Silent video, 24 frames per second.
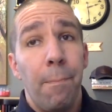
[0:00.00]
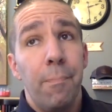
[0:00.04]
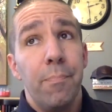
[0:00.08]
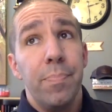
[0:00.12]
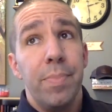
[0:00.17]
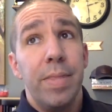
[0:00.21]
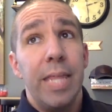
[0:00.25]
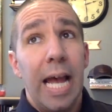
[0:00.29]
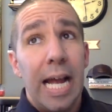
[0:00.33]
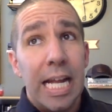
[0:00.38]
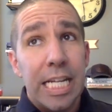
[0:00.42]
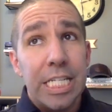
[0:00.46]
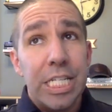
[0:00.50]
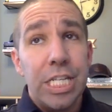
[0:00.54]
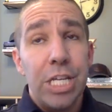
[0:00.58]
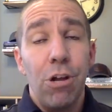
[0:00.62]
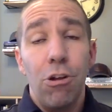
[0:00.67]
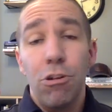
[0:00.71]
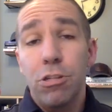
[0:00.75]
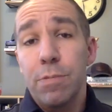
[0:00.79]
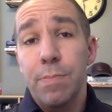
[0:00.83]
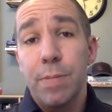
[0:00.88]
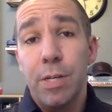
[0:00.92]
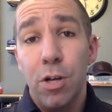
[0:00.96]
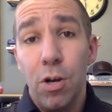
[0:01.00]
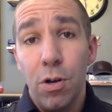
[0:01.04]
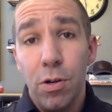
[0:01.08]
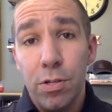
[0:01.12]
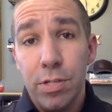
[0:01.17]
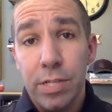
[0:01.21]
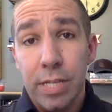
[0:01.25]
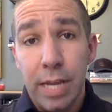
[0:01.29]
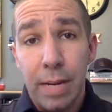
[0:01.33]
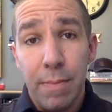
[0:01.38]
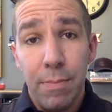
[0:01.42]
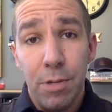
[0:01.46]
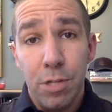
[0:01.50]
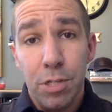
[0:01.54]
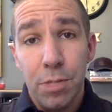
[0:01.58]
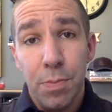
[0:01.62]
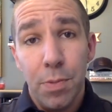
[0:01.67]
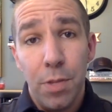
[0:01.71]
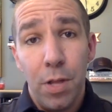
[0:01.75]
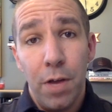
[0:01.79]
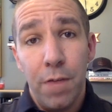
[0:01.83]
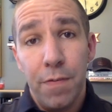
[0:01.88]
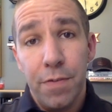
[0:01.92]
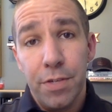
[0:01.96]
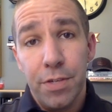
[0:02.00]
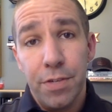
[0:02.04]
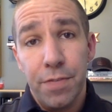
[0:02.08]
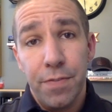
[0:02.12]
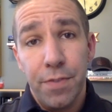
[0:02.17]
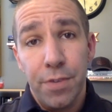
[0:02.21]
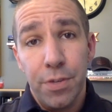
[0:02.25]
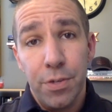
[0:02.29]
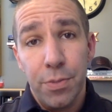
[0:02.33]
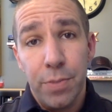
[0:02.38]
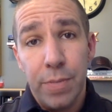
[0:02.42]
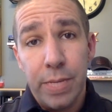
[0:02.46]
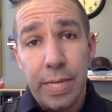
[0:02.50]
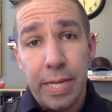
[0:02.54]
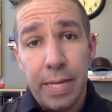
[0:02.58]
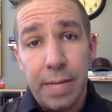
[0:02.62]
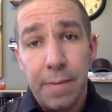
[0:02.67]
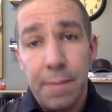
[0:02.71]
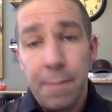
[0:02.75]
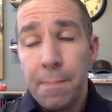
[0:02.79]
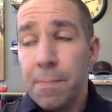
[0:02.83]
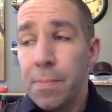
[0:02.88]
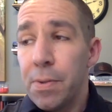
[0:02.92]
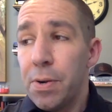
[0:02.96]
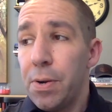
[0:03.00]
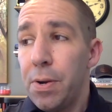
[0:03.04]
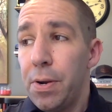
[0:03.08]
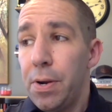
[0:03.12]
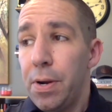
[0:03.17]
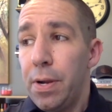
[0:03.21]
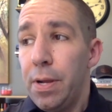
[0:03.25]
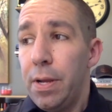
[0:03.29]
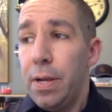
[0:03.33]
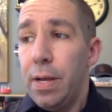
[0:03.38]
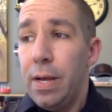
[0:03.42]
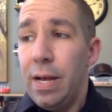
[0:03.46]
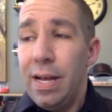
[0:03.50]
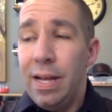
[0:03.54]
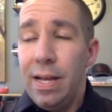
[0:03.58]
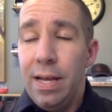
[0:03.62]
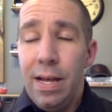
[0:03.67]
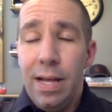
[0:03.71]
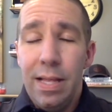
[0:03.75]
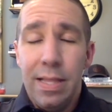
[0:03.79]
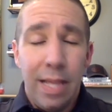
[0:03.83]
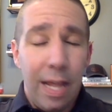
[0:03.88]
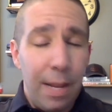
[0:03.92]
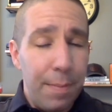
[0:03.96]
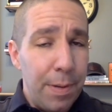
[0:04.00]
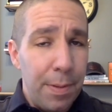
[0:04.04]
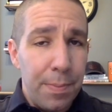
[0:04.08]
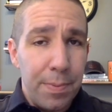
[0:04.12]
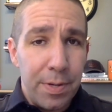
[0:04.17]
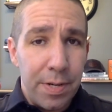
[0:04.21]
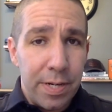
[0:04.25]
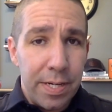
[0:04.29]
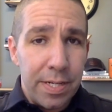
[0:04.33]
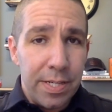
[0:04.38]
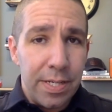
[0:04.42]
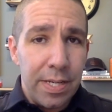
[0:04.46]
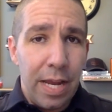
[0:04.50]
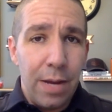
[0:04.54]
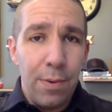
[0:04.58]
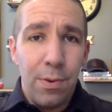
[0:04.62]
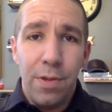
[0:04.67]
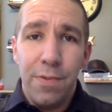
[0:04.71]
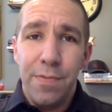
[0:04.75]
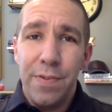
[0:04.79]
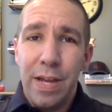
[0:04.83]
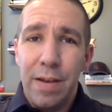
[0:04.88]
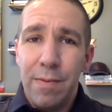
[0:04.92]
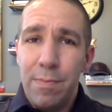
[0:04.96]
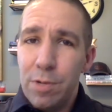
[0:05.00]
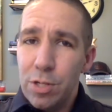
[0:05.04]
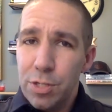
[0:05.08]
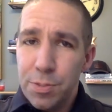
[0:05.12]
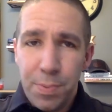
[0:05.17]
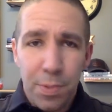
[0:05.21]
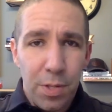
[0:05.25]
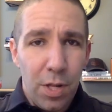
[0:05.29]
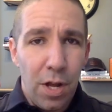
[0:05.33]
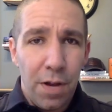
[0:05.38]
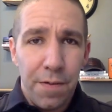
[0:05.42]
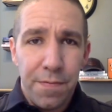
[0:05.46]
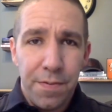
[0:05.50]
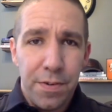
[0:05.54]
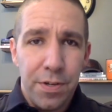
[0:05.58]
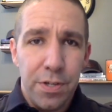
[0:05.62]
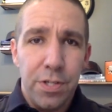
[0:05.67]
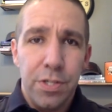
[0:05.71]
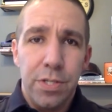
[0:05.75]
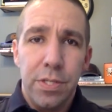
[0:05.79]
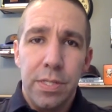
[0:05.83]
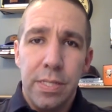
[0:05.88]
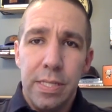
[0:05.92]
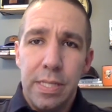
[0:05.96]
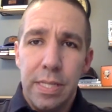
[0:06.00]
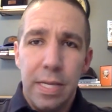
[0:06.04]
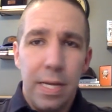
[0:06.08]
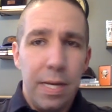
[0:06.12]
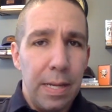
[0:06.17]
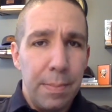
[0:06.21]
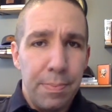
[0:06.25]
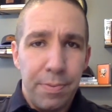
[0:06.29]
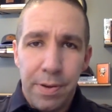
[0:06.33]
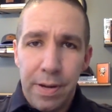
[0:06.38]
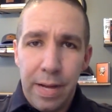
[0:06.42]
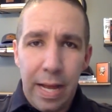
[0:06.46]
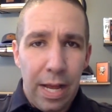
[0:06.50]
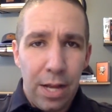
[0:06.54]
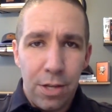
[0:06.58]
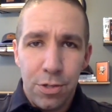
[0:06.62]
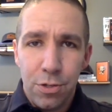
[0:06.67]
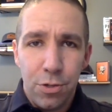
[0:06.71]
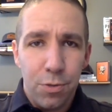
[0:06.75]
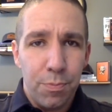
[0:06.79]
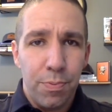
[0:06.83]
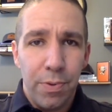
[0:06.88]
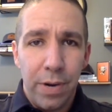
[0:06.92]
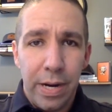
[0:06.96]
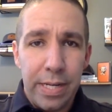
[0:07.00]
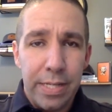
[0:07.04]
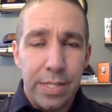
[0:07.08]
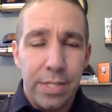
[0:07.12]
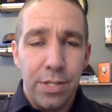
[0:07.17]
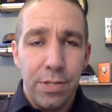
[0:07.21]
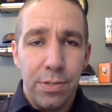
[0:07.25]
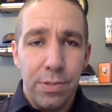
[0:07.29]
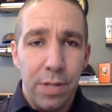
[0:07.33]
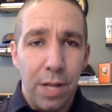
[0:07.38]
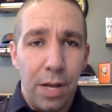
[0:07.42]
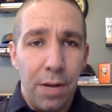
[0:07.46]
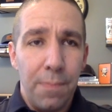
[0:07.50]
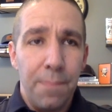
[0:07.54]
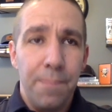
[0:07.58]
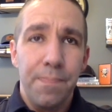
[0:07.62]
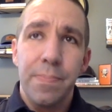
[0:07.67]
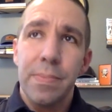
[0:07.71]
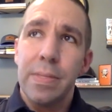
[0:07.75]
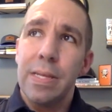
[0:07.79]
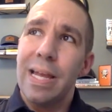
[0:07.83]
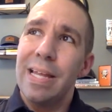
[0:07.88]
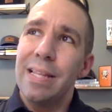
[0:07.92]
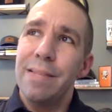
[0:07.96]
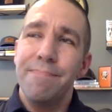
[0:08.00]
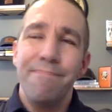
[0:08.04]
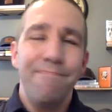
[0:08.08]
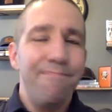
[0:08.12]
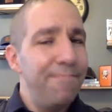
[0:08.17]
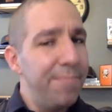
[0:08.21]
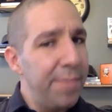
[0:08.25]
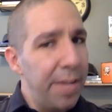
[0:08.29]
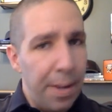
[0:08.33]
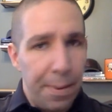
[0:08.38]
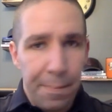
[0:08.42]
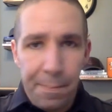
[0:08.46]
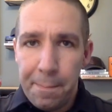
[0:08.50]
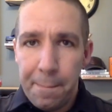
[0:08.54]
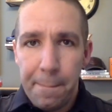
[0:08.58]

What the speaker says: That's the ultimate goal, is to get multiple offers the first weekend. A lot of people are going to say, well, if you have multiple offers, the house is priced too low. No.